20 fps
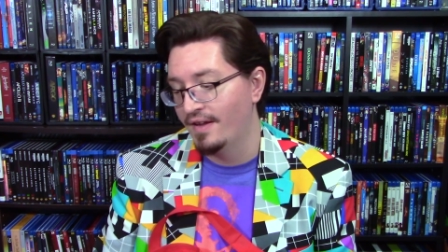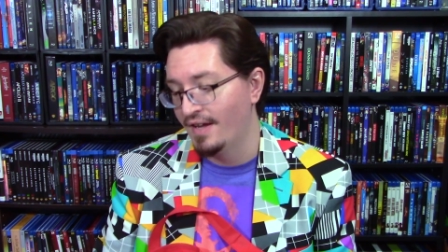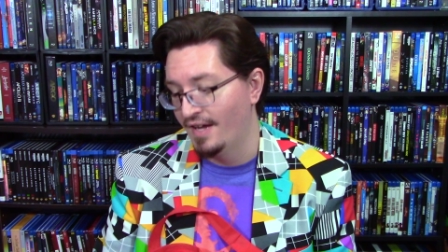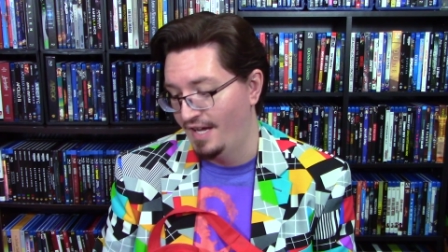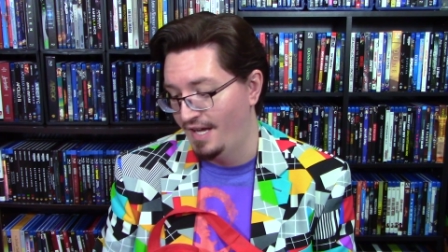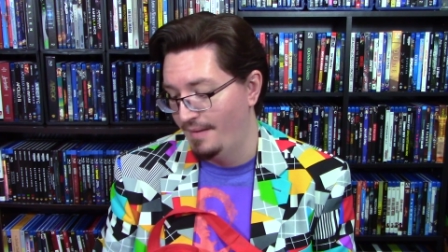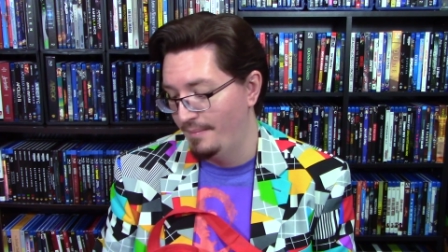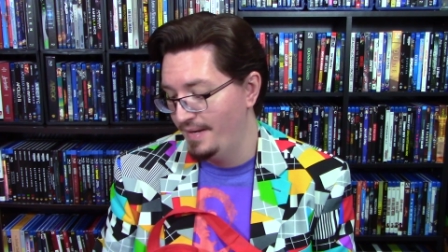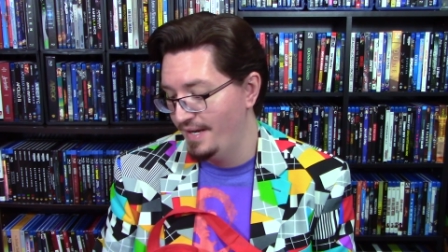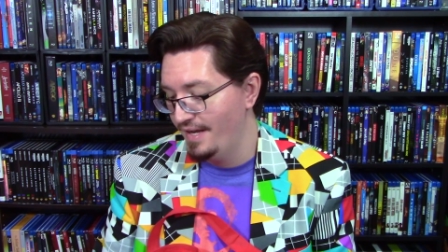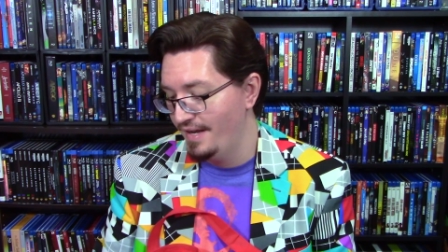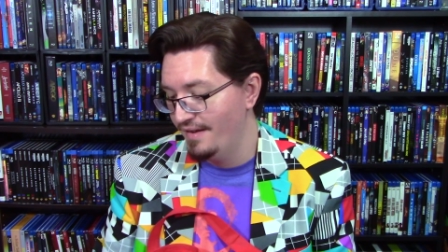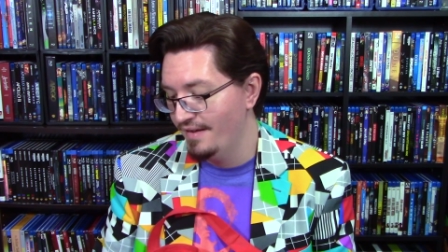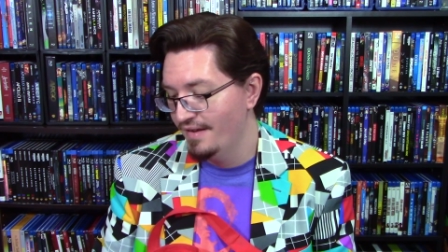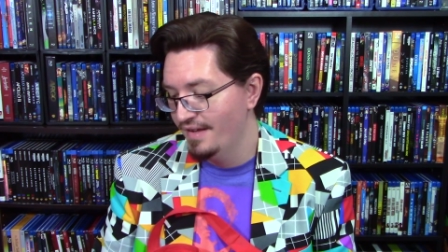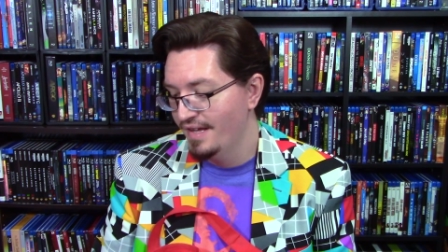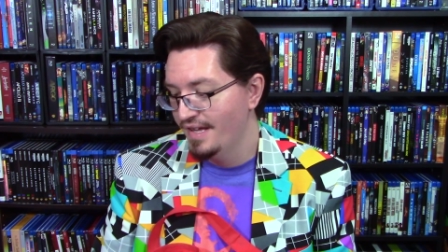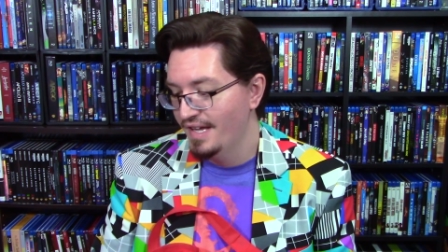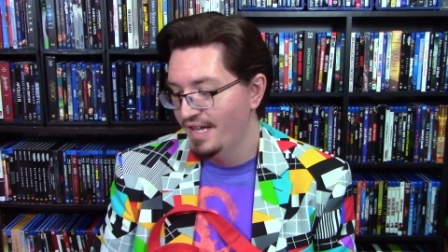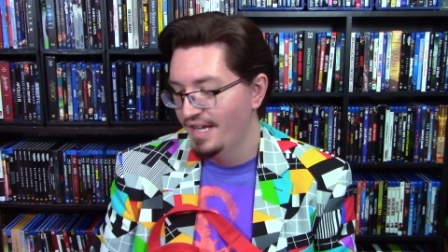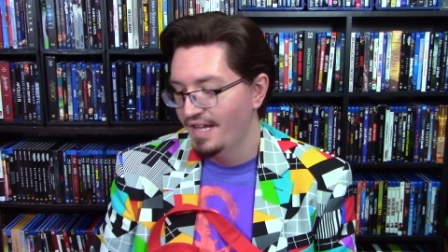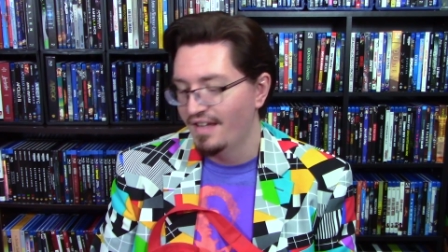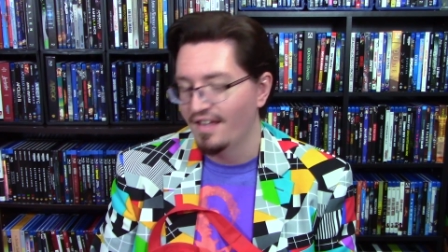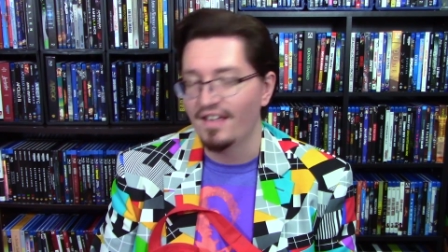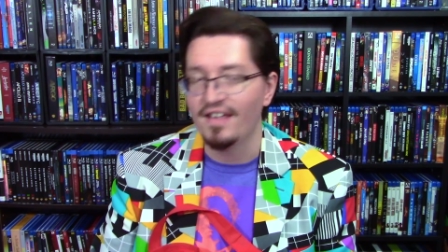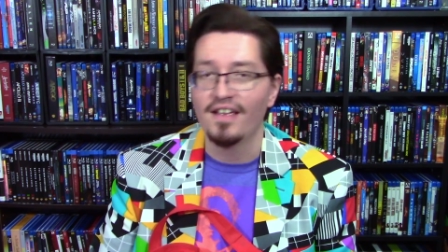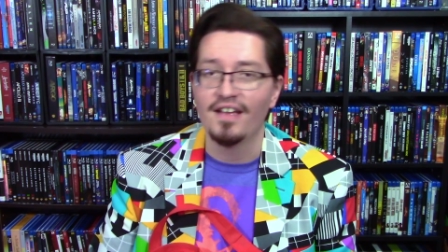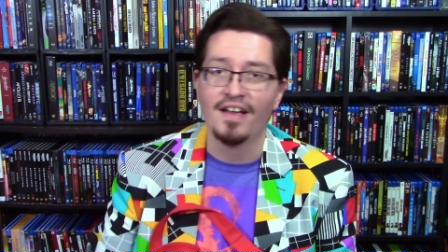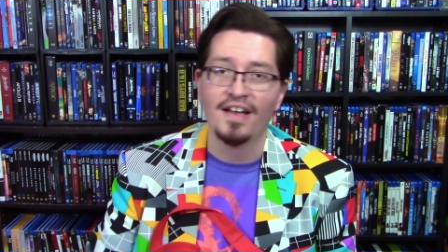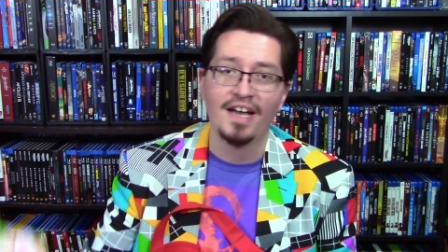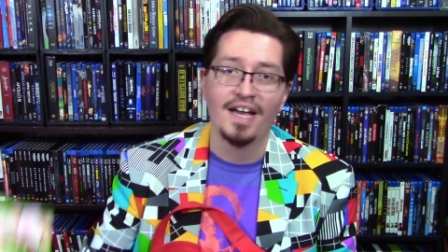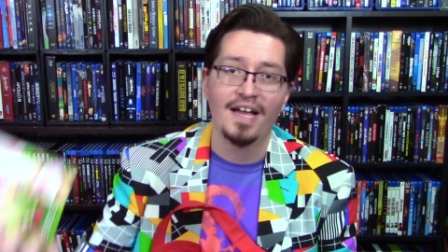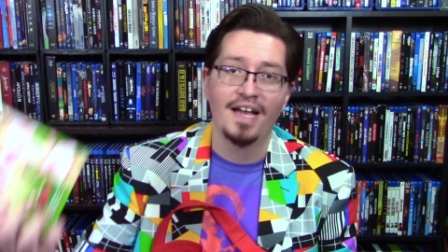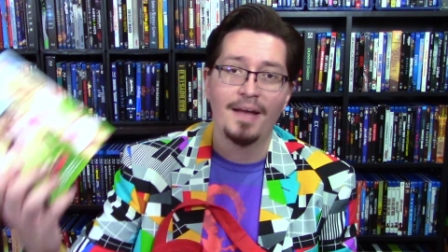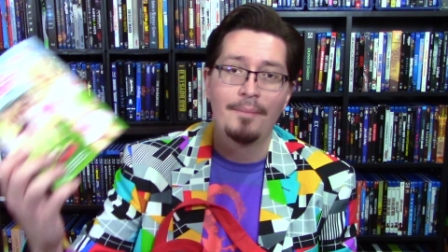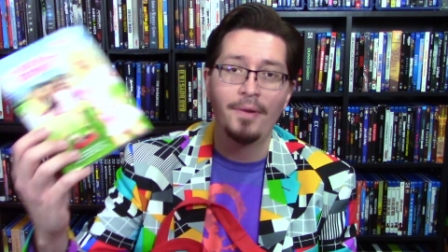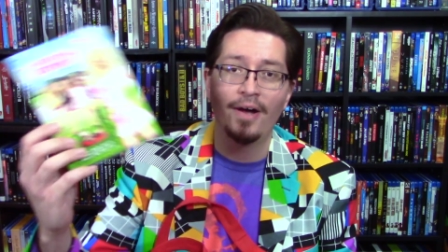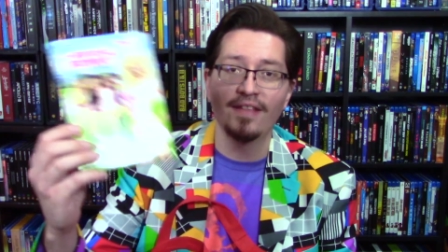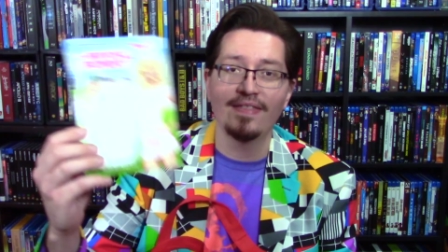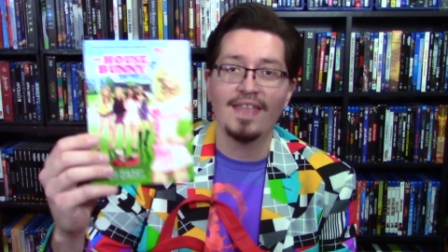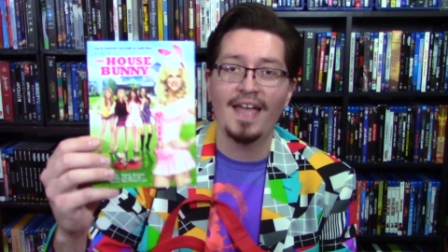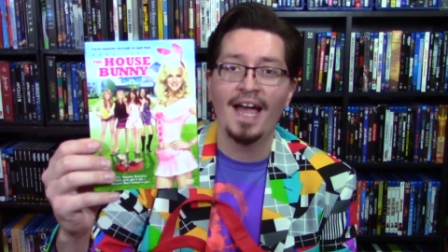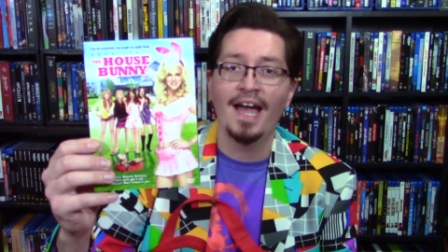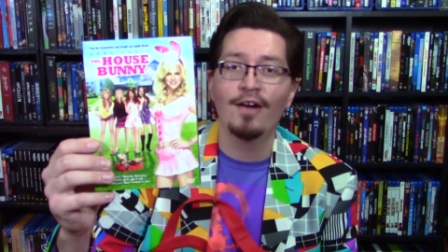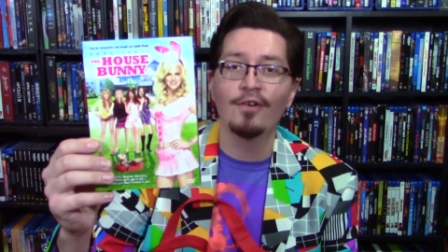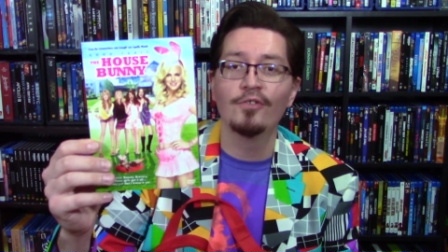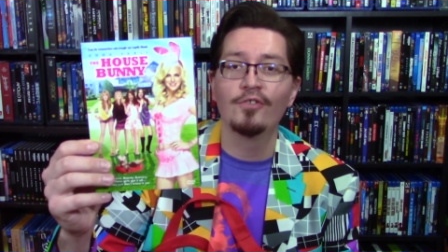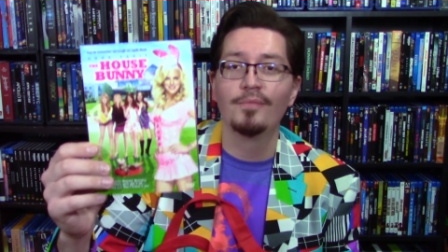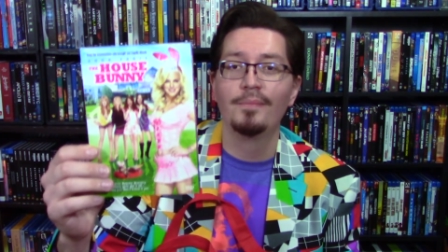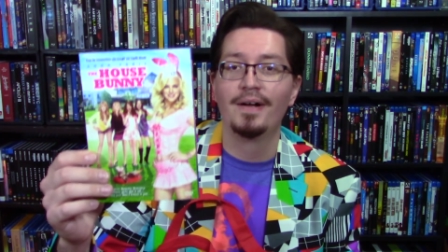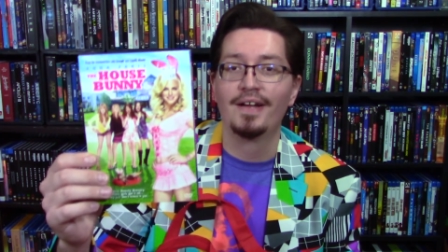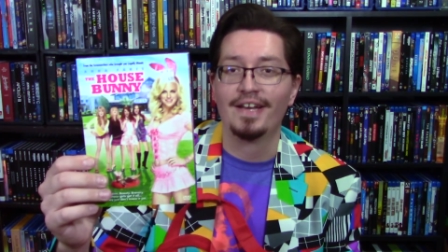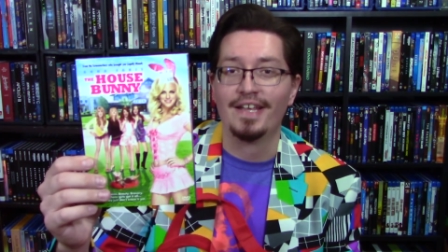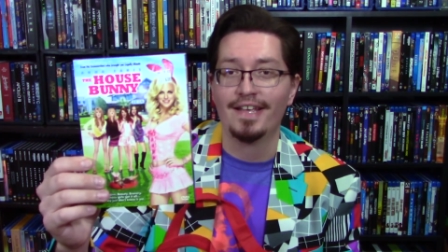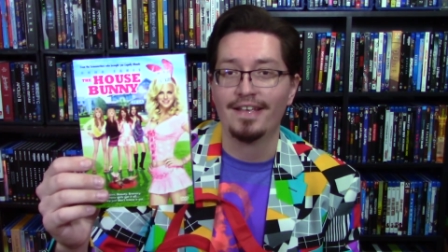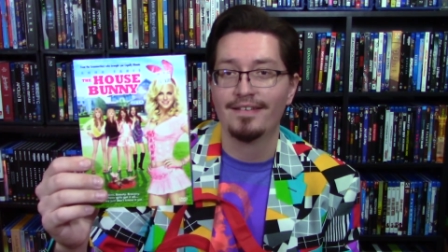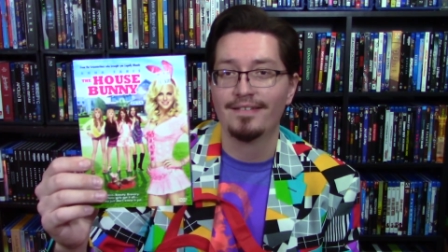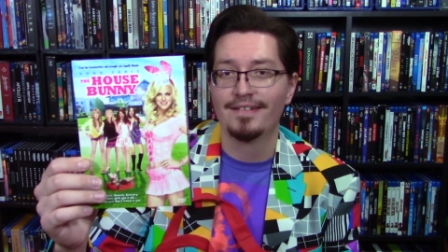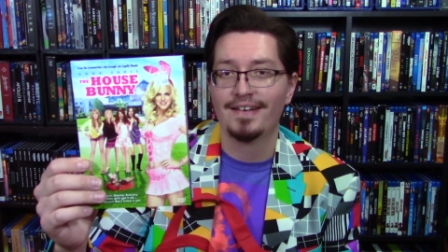comedy. Uh, I bought The House Bunny